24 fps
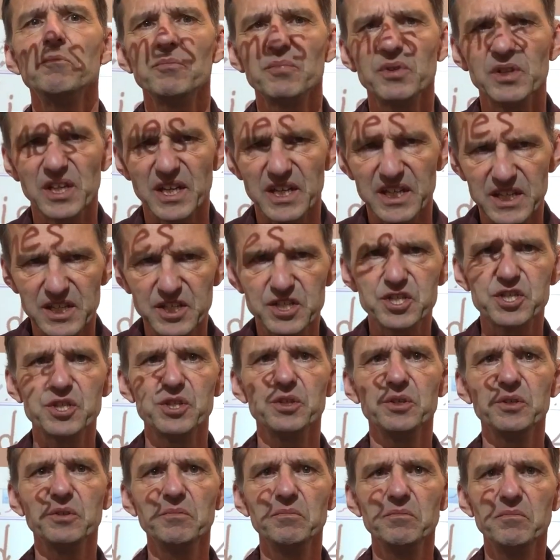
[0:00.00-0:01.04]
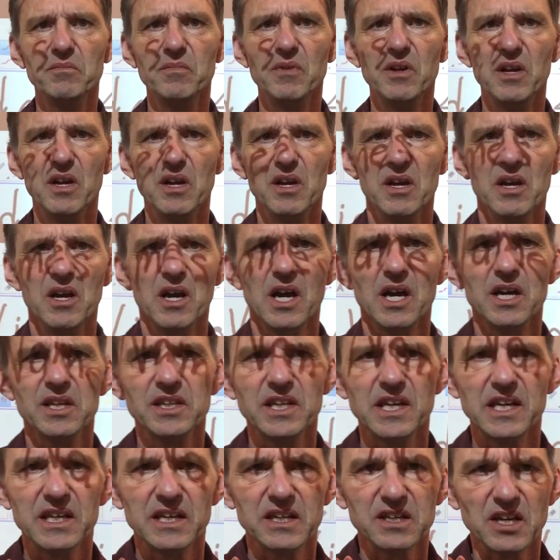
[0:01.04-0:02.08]
play a tune, and
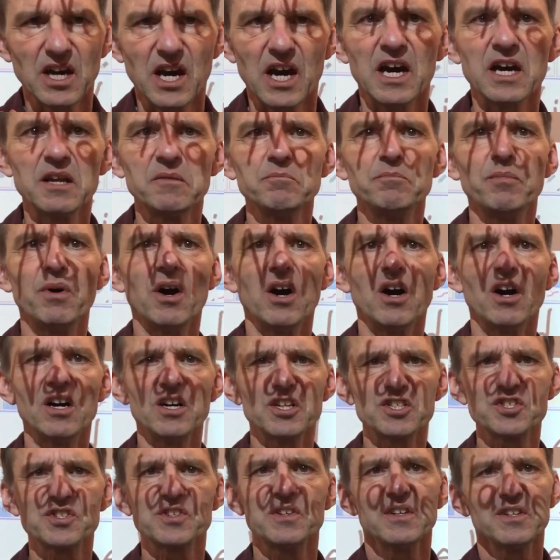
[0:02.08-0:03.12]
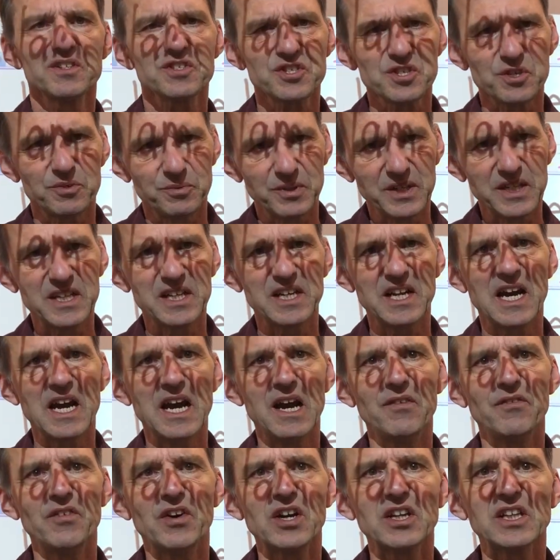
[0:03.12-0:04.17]
then unpause so we could
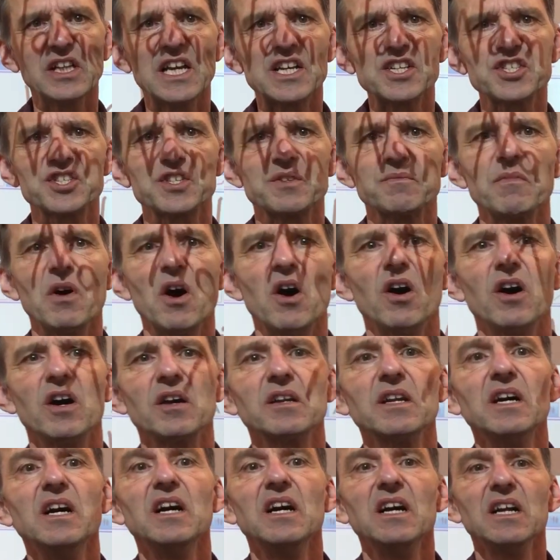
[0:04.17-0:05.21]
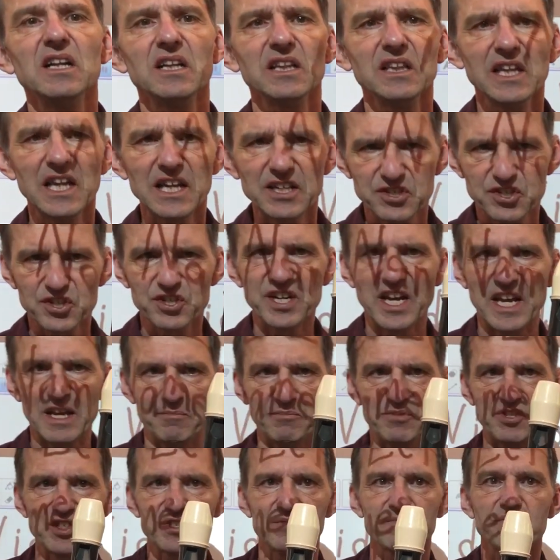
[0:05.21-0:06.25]
have our lesson on letter
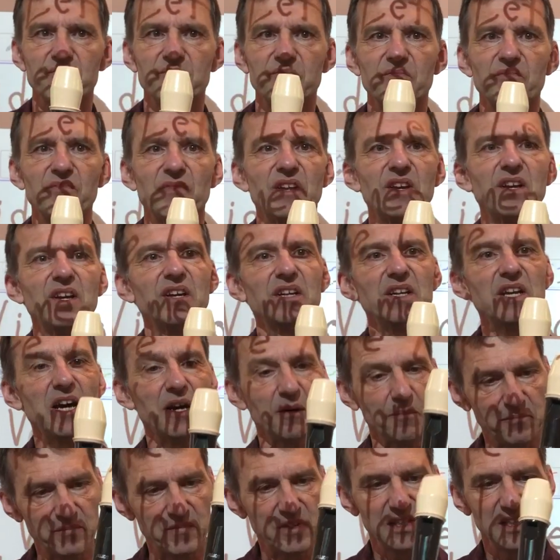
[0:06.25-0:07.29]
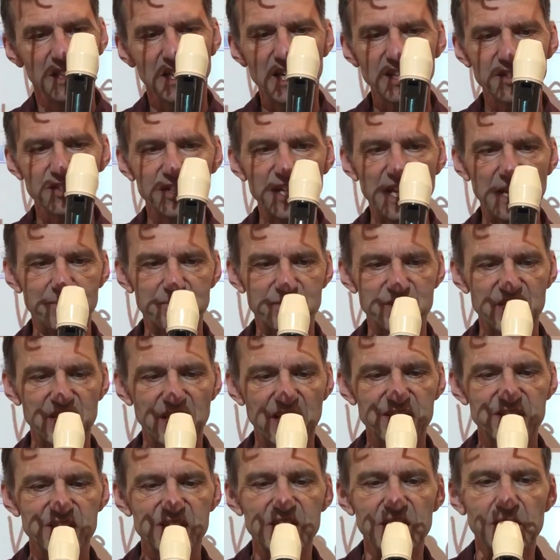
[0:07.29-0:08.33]
names. Now, letter names,
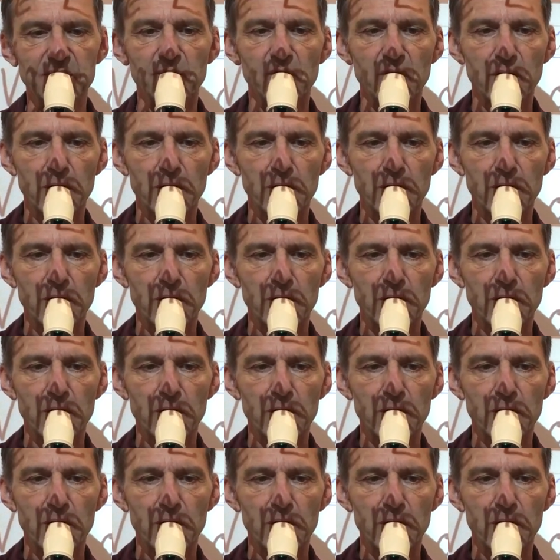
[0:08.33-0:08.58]
let's see.